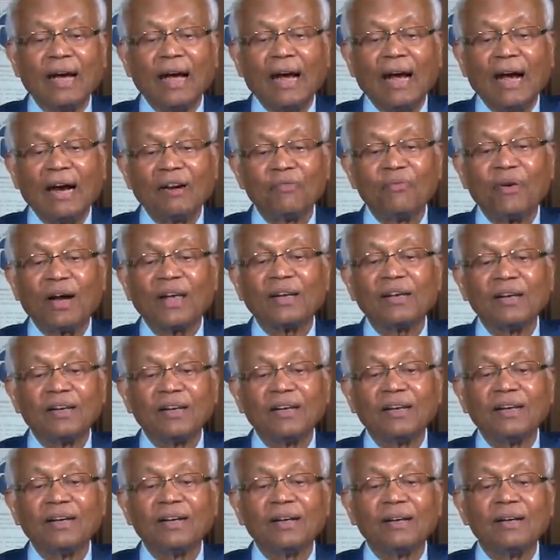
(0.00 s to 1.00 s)
And
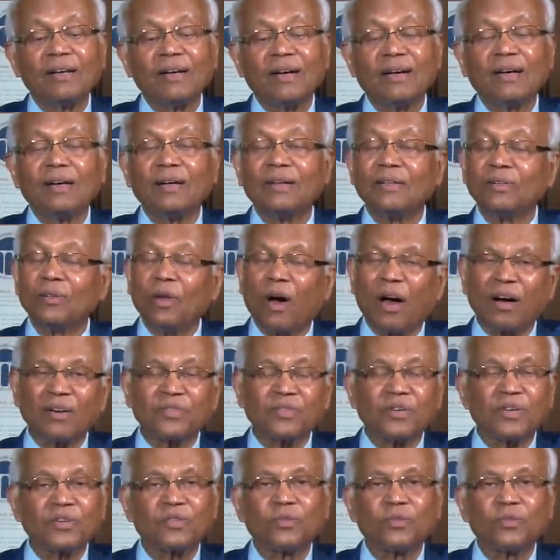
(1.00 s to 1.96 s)
finally, not just